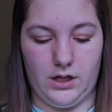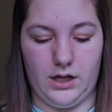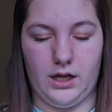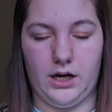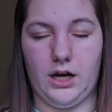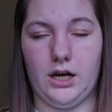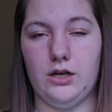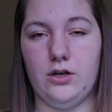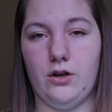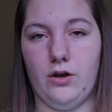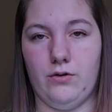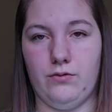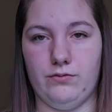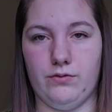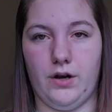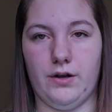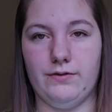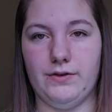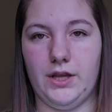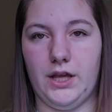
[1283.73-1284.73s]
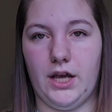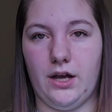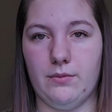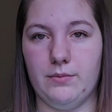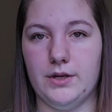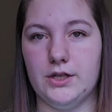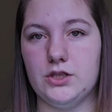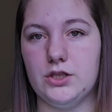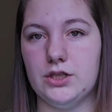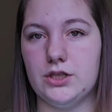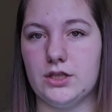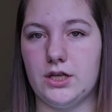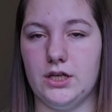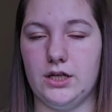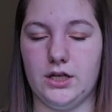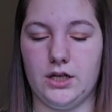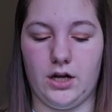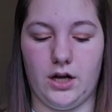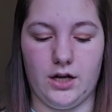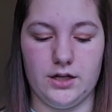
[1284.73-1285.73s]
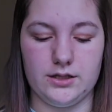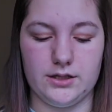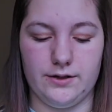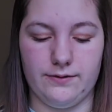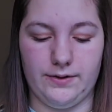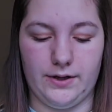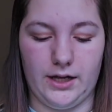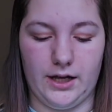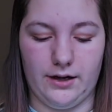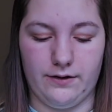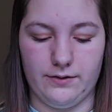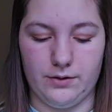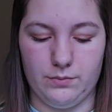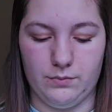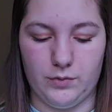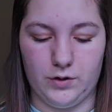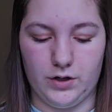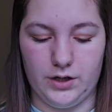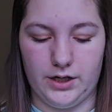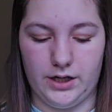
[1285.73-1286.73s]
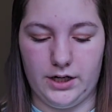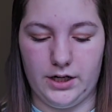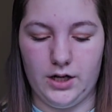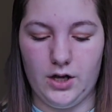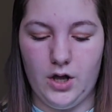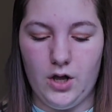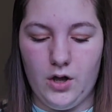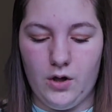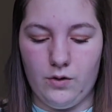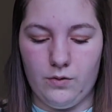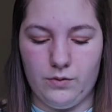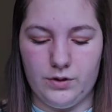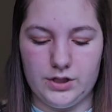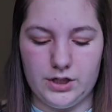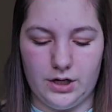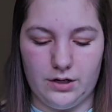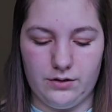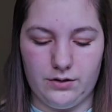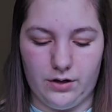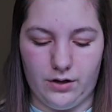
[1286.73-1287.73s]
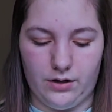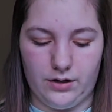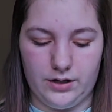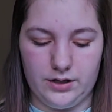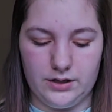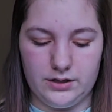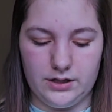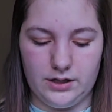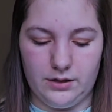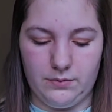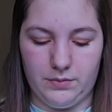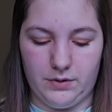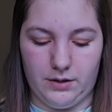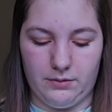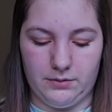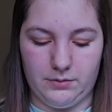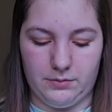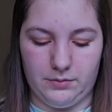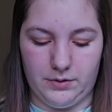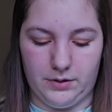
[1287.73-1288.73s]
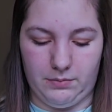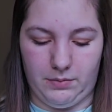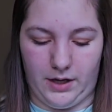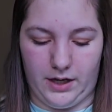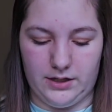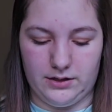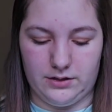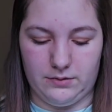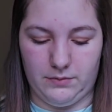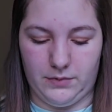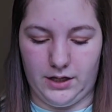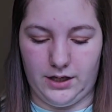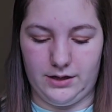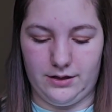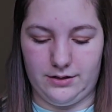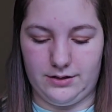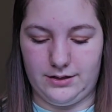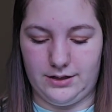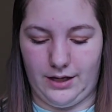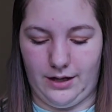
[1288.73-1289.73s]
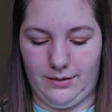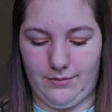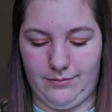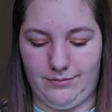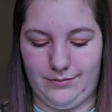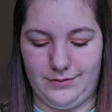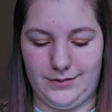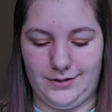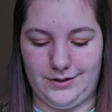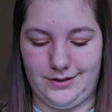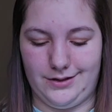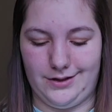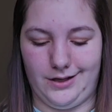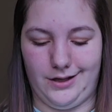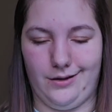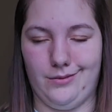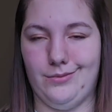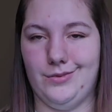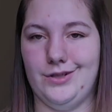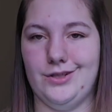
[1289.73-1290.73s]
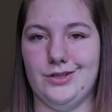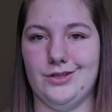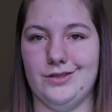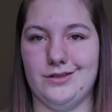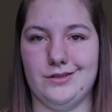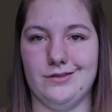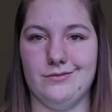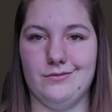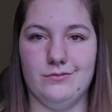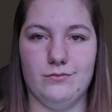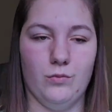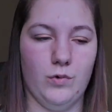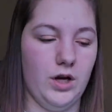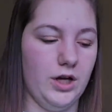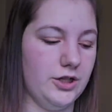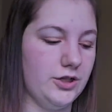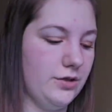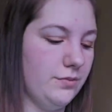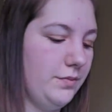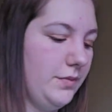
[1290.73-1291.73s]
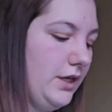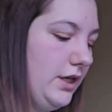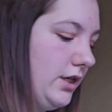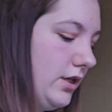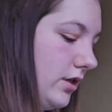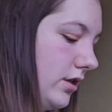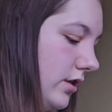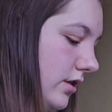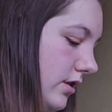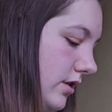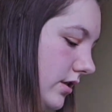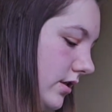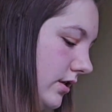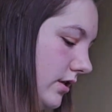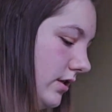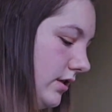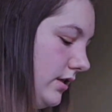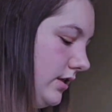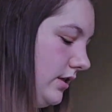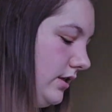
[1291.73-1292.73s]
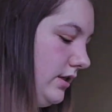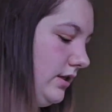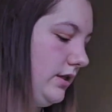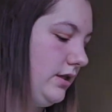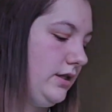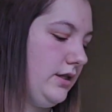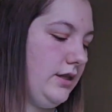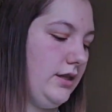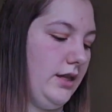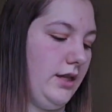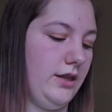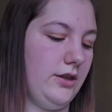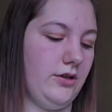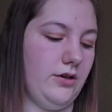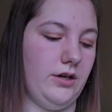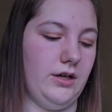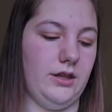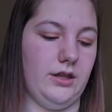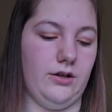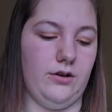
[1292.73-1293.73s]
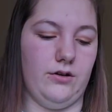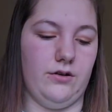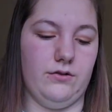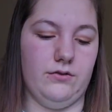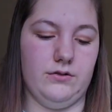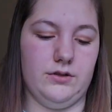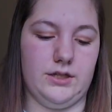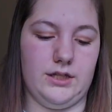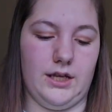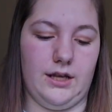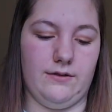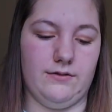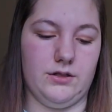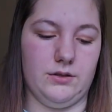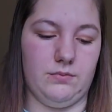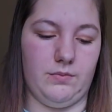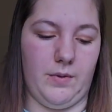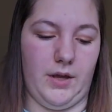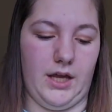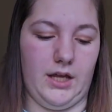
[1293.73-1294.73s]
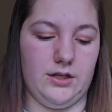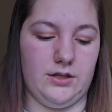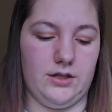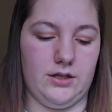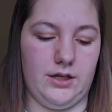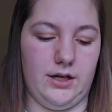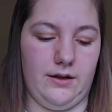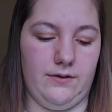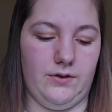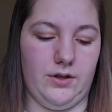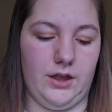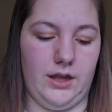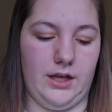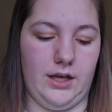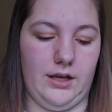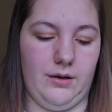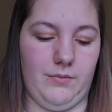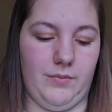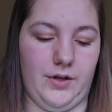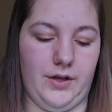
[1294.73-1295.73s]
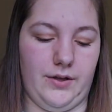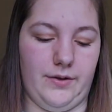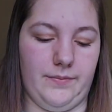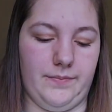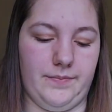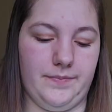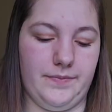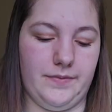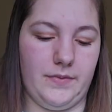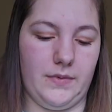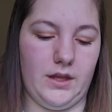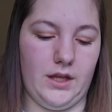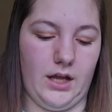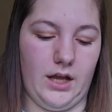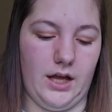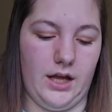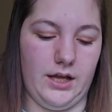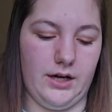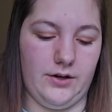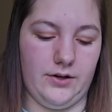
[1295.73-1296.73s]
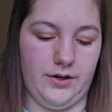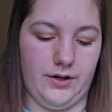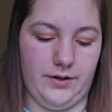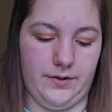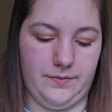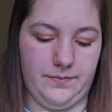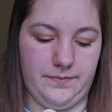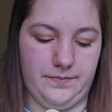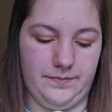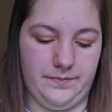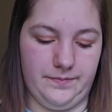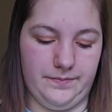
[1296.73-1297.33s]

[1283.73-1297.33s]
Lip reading: And I know roughly how much it's going to cost if I have them boarded, which I would honestly probably pay somebody the same to come and just watch them here. And then they're in their own safe space and everything, but I don't know.